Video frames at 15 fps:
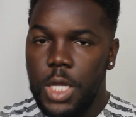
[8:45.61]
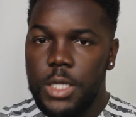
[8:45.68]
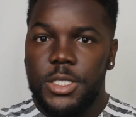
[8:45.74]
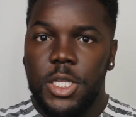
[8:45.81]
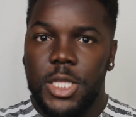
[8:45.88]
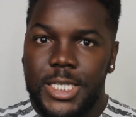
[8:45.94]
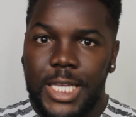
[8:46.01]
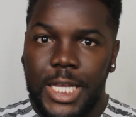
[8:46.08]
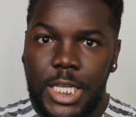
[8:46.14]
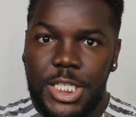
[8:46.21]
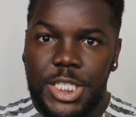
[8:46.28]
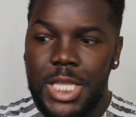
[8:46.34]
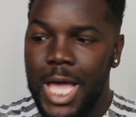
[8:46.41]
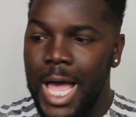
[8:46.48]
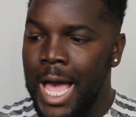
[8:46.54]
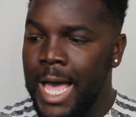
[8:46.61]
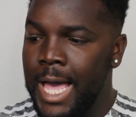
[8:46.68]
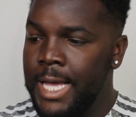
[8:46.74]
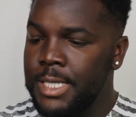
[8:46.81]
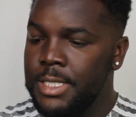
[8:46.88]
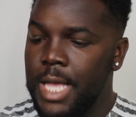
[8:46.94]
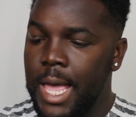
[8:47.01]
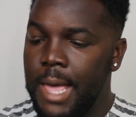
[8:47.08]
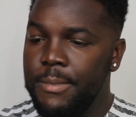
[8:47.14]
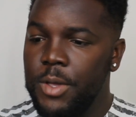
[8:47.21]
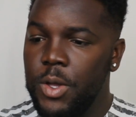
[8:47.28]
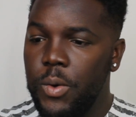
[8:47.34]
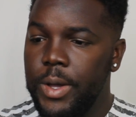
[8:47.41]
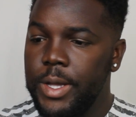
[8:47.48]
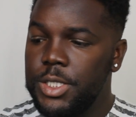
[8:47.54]
So let's get into the eyes. I'm
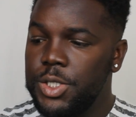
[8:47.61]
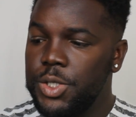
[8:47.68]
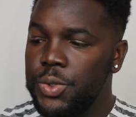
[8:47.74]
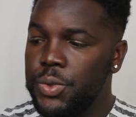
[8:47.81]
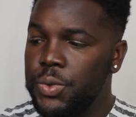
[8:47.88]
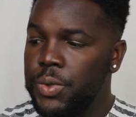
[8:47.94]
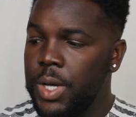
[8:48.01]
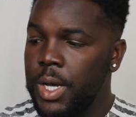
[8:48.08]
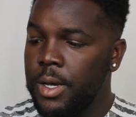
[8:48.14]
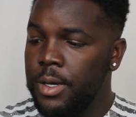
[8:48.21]
going to